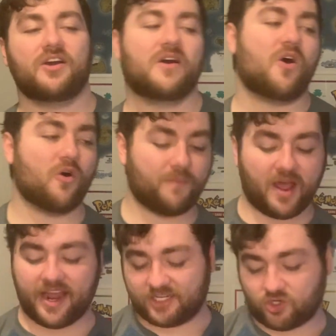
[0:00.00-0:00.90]
oh,
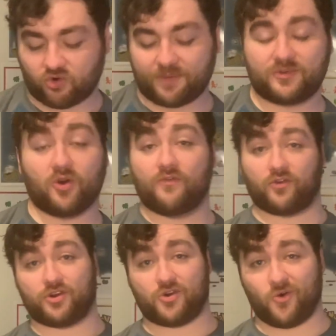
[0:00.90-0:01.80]
I tripped over
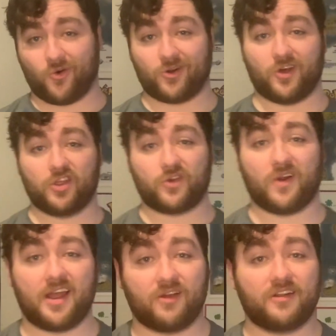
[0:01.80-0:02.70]
a cord on the
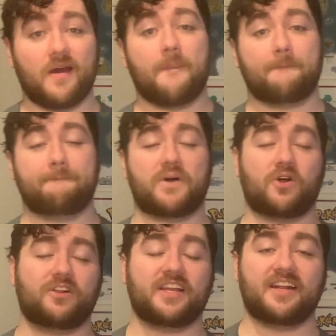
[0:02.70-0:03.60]
ground,
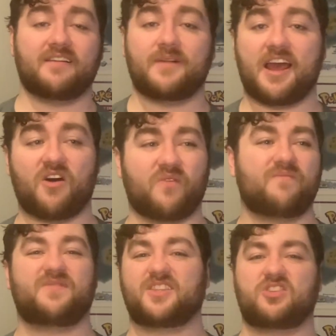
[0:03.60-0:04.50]
pulled it, and now
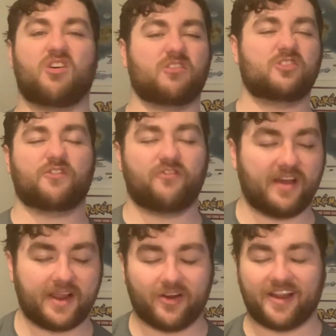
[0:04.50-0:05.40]
darts are
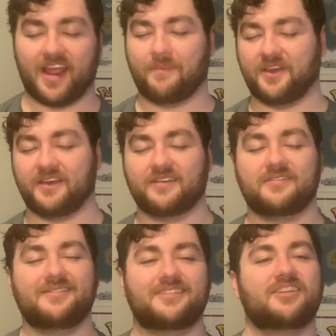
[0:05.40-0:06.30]
firing at me.
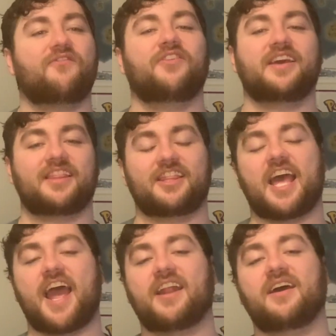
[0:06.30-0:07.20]
Stuff like
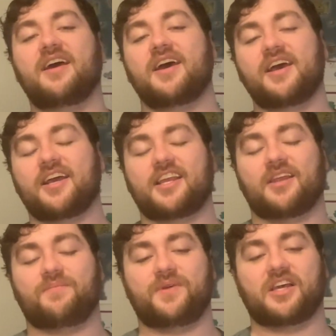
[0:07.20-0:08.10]
that
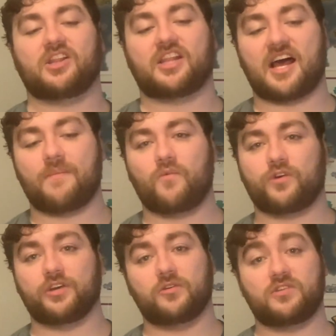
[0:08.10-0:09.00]
can be a lot more
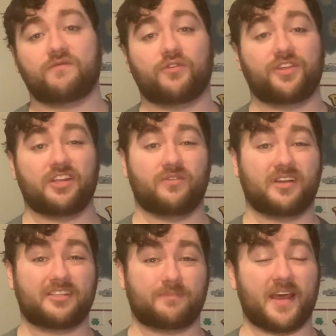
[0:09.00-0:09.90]
useful than you'd
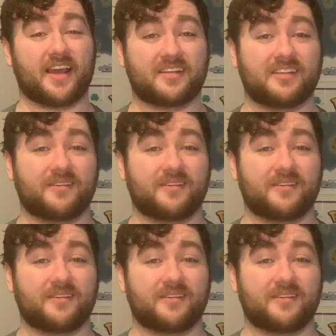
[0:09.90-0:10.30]
expect.